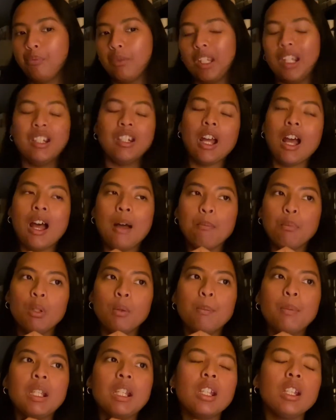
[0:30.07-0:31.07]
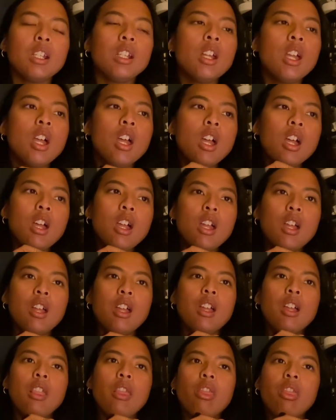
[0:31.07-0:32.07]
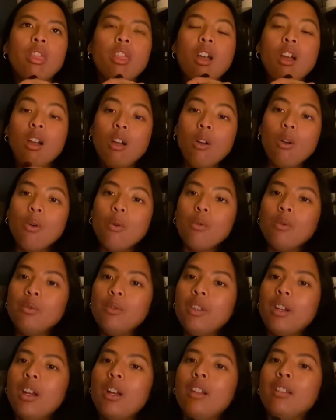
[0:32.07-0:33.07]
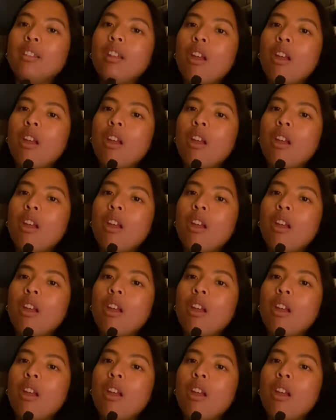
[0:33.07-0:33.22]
in apple picking, and now that